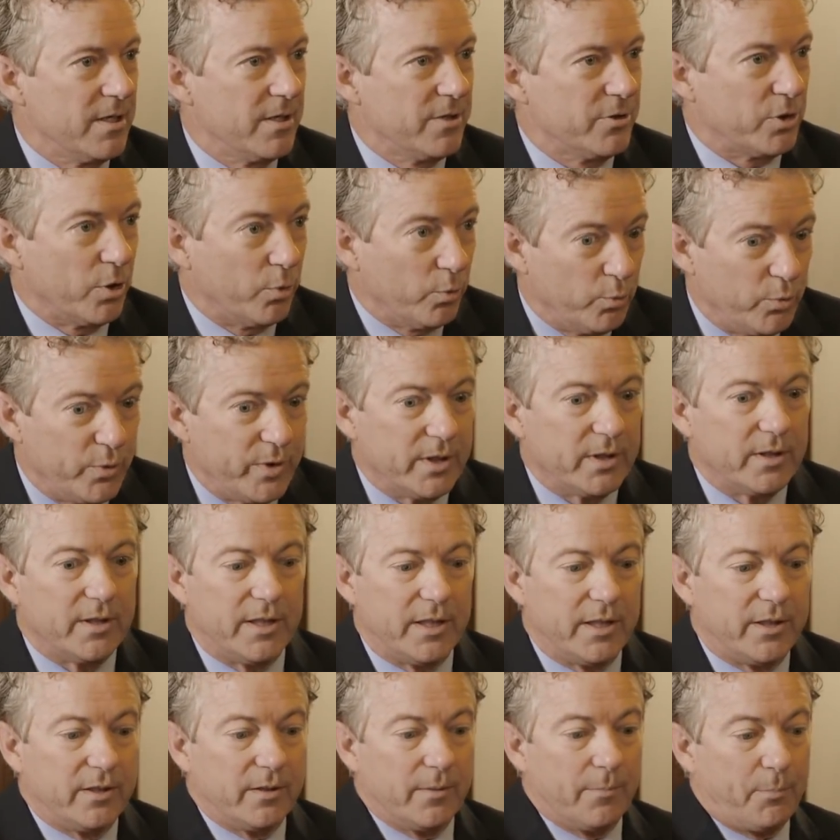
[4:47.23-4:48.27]
So
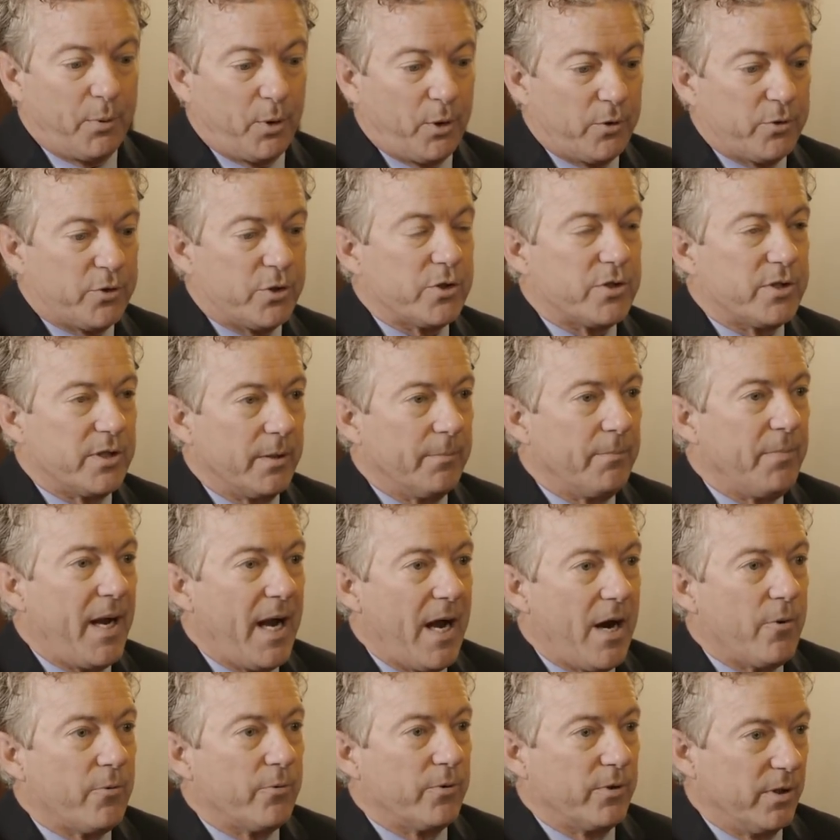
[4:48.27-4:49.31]
really, the purchasing
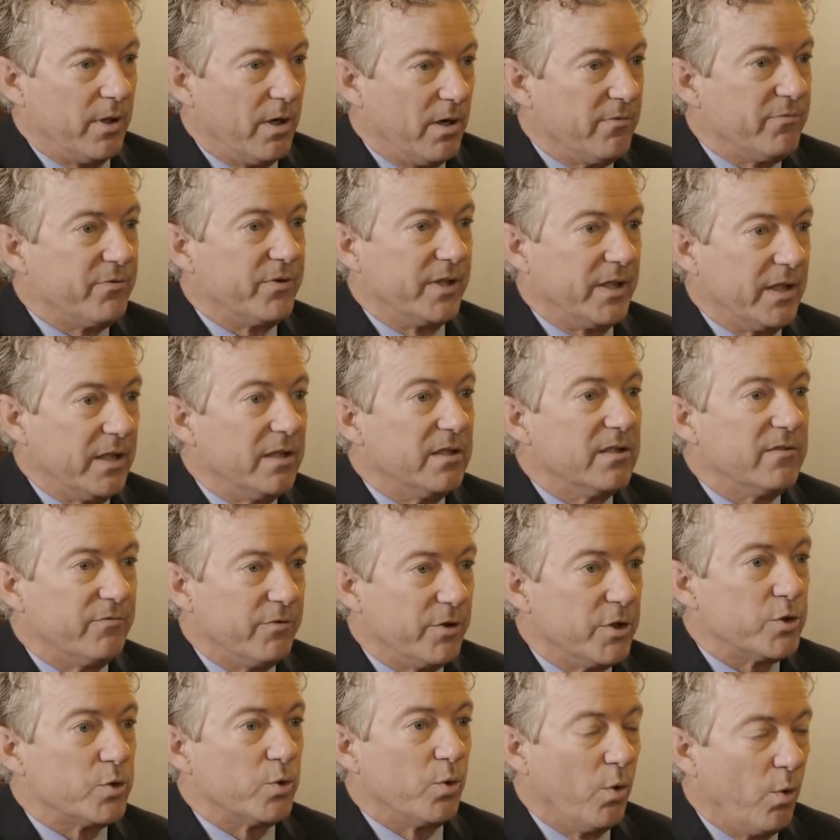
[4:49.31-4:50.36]
power of the
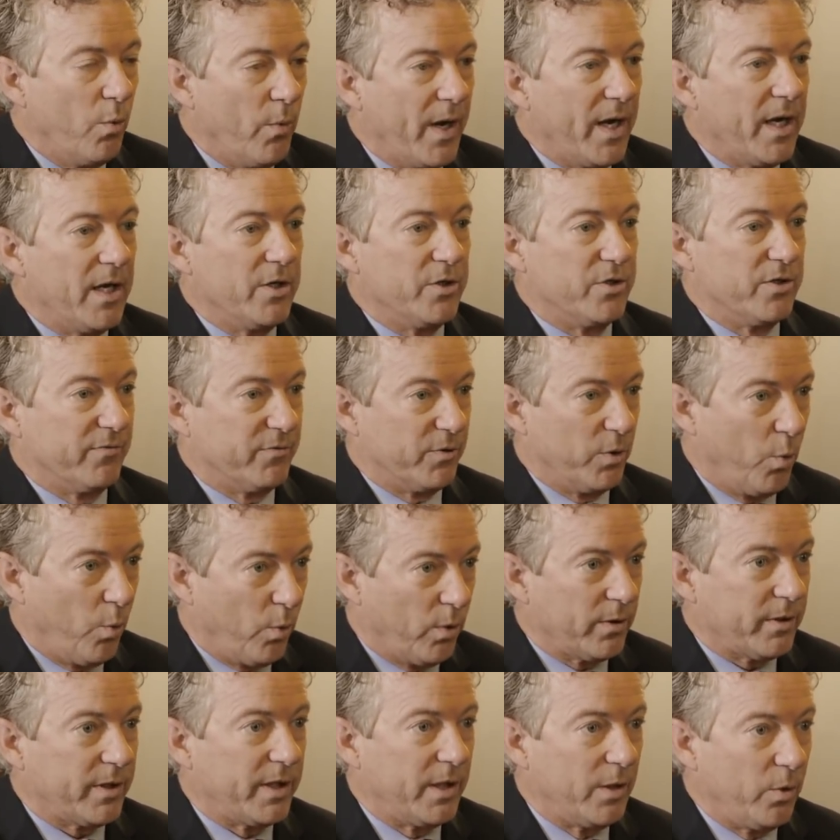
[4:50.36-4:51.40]
individual wage, of the
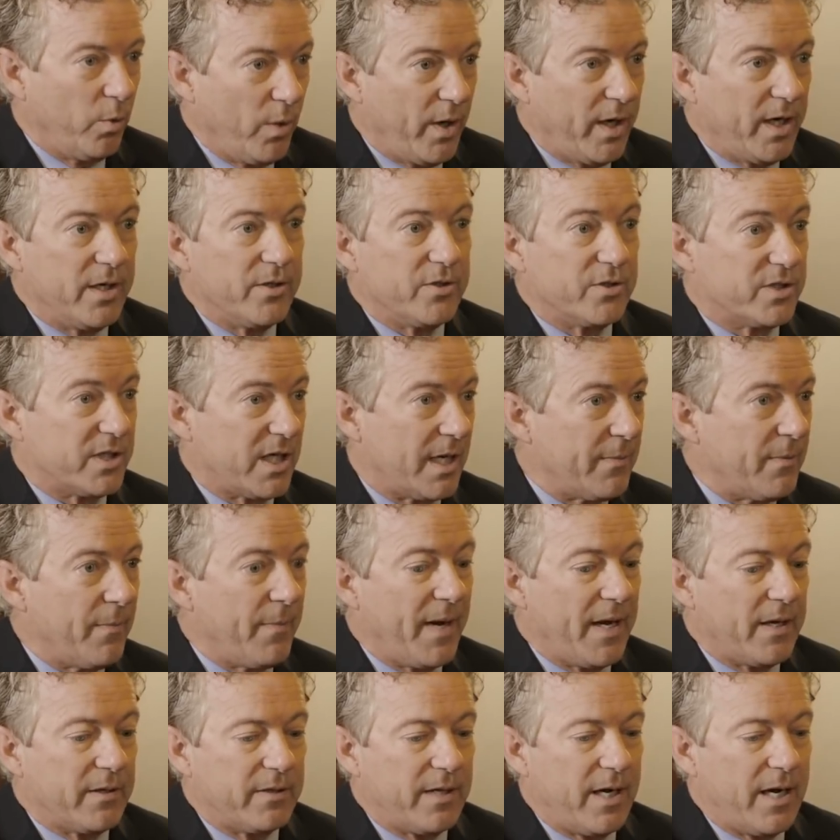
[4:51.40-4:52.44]
working wage, same
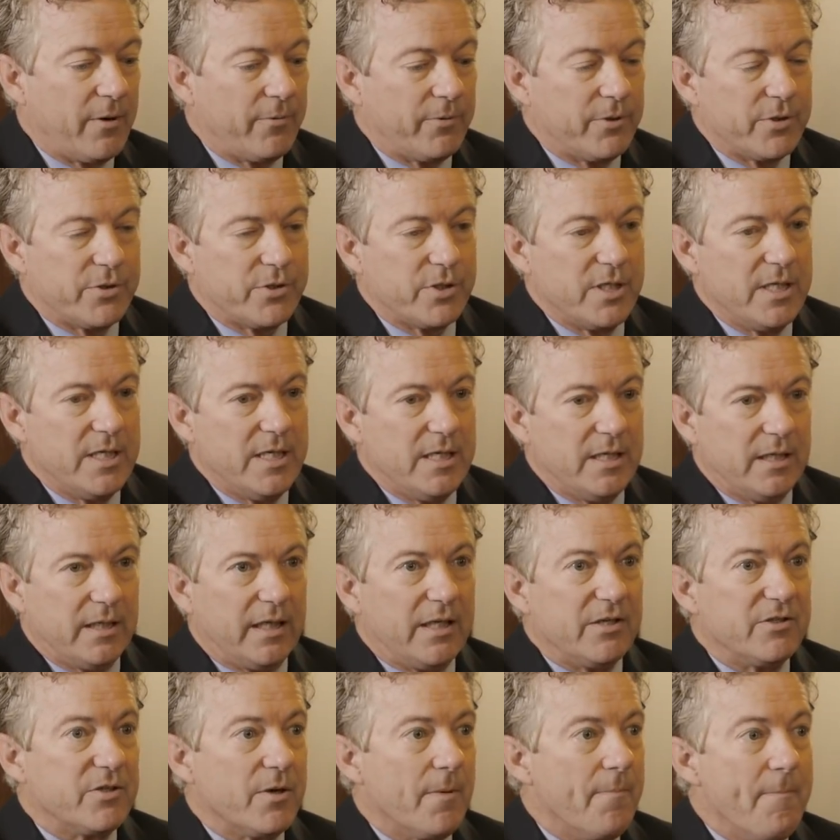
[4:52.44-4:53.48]
amount of hours,
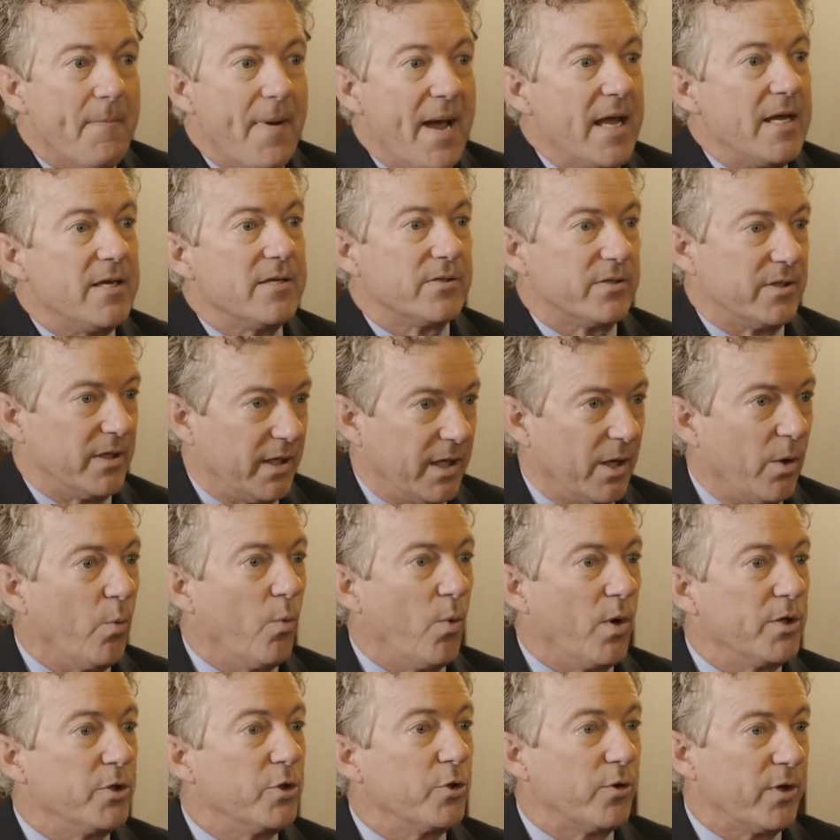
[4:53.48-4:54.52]
is amazing at
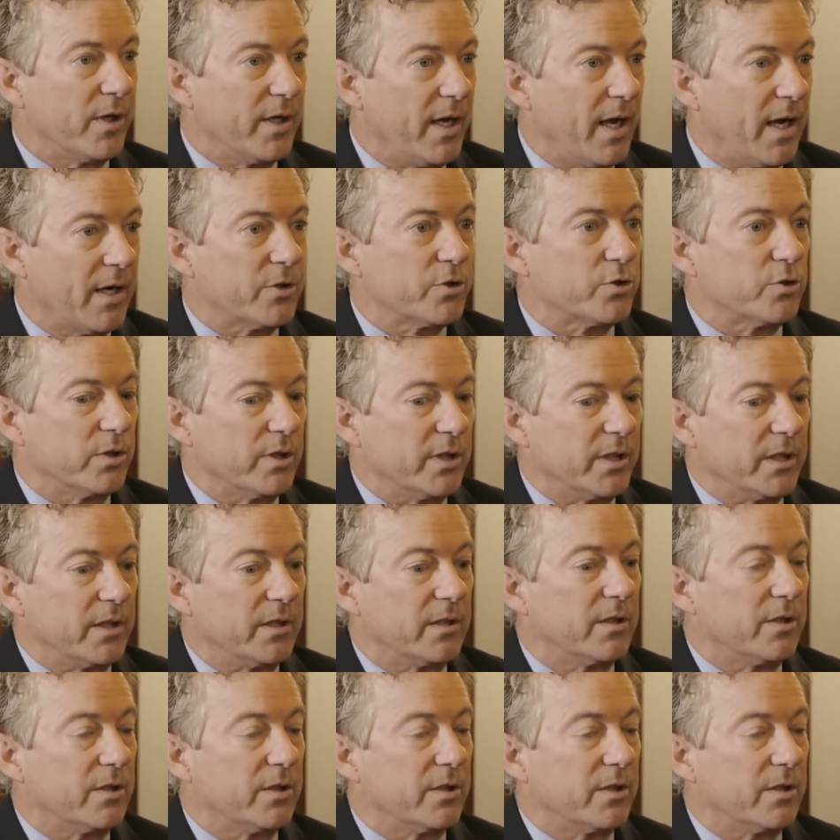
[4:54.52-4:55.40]
what you can actually